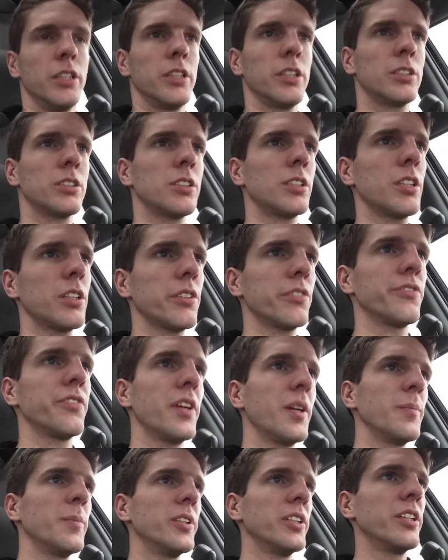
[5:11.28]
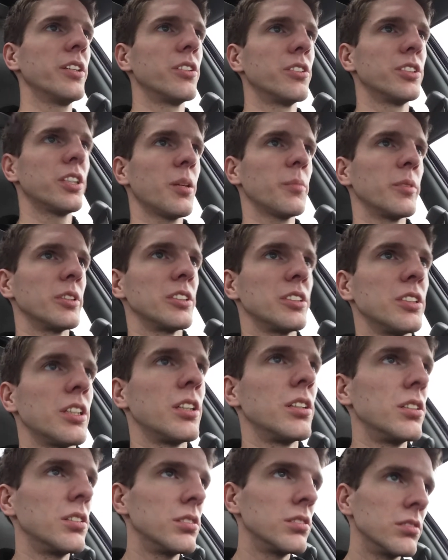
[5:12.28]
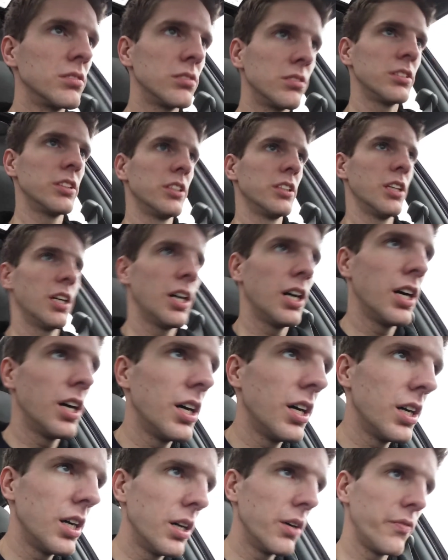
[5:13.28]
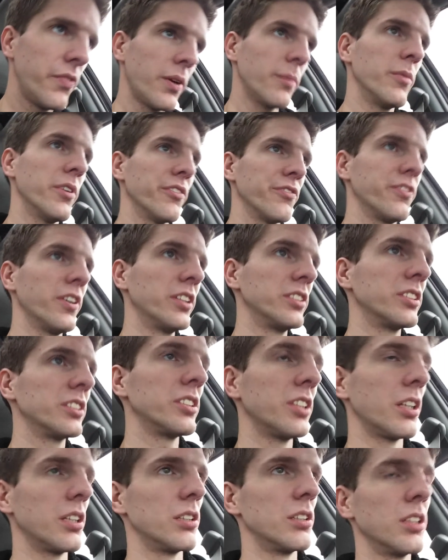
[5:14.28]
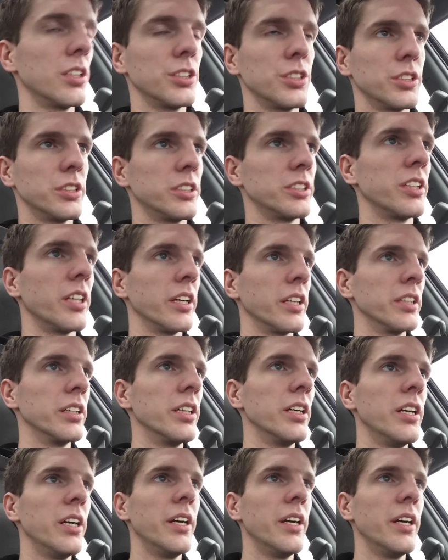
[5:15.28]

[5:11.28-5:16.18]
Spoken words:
There's another family entertainment center, family fun center, I should say,